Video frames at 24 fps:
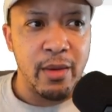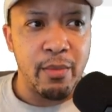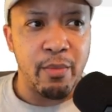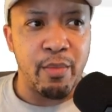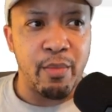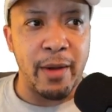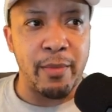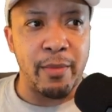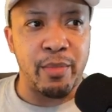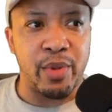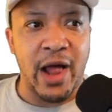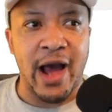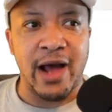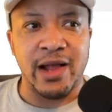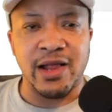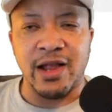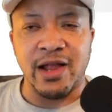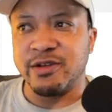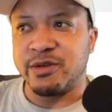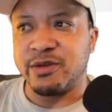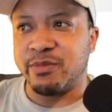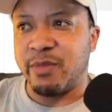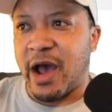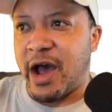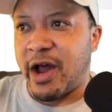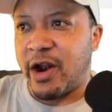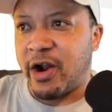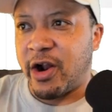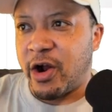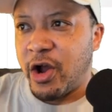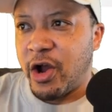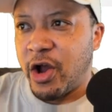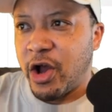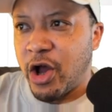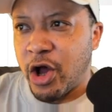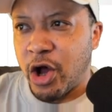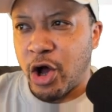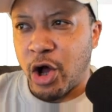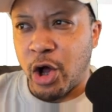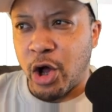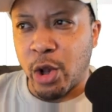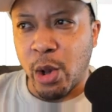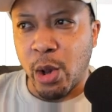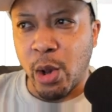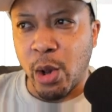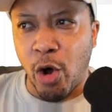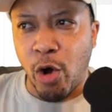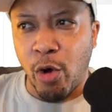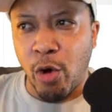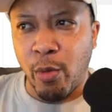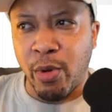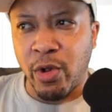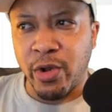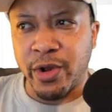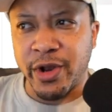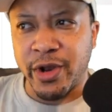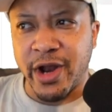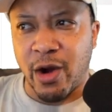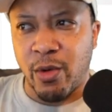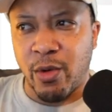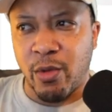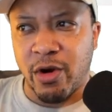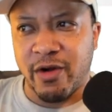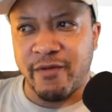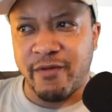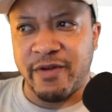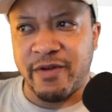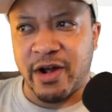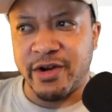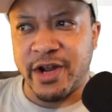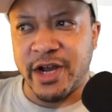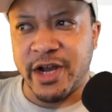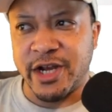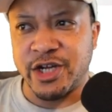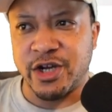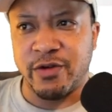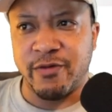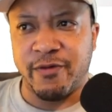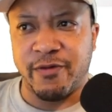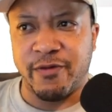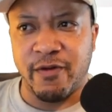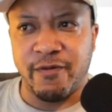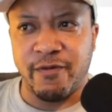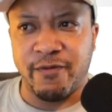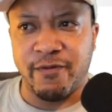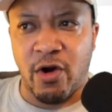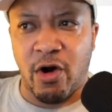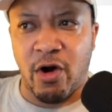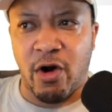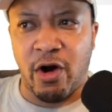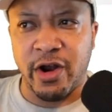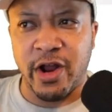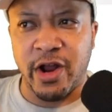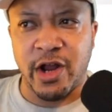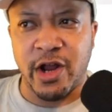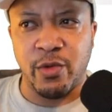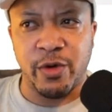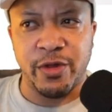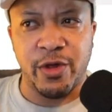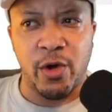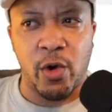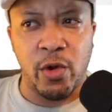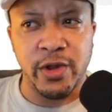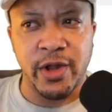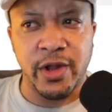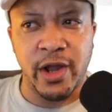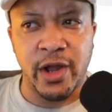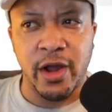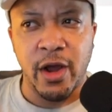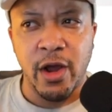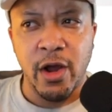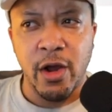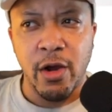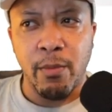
by Black Lives Matter Global Network Foundation for fraud and withholding